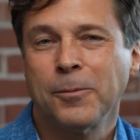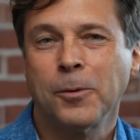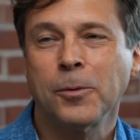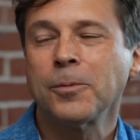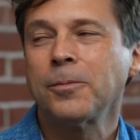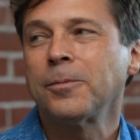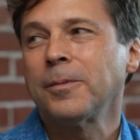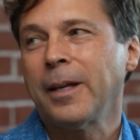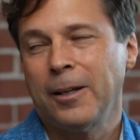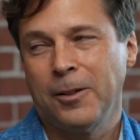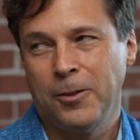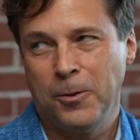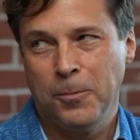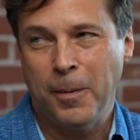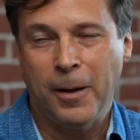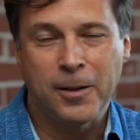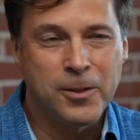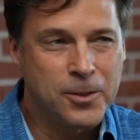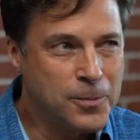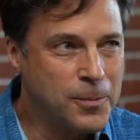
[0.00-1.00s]
Well, thank you,
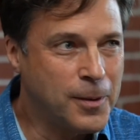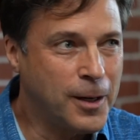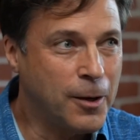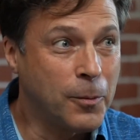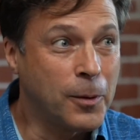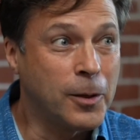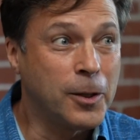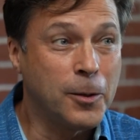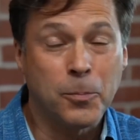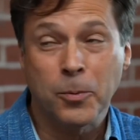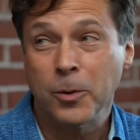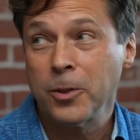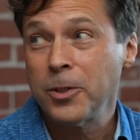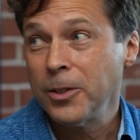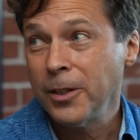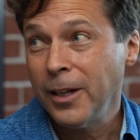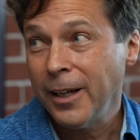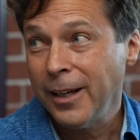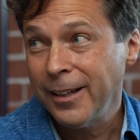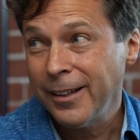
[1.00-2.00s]
Benjamin. I really
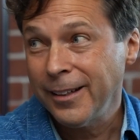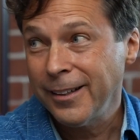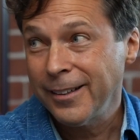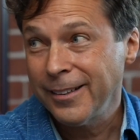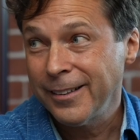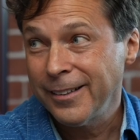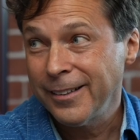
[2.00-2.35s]
appreciate it